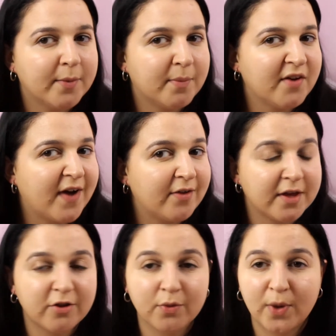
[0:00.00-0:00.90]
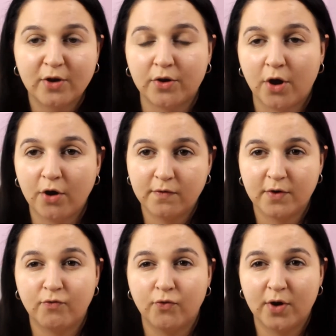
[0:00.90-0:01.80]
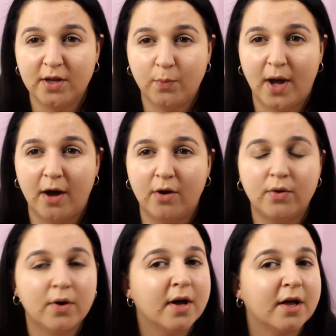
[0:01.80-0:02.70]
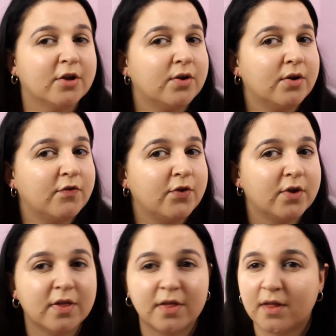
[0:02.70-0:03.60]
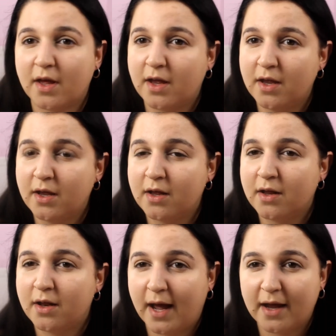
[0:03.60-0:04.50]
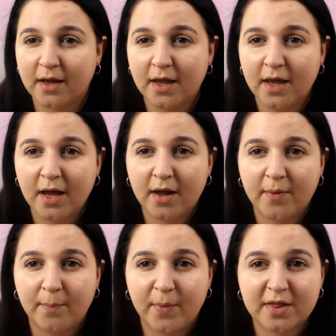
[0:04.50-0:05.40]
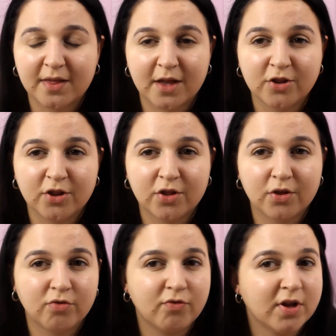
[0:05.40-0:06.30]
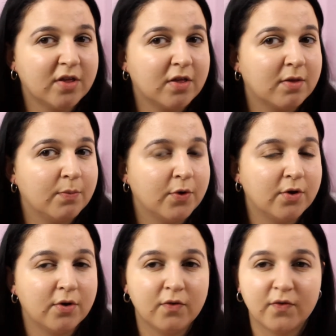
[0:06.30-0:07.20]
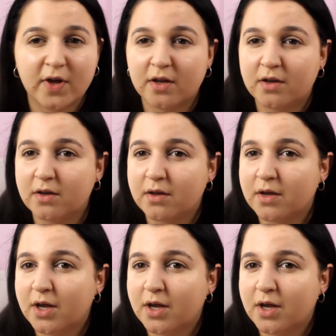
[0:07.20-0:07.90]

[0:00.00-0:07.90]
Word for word: my foundation went on over it really well. I don't know if you can see, like my skin just looks really smooth and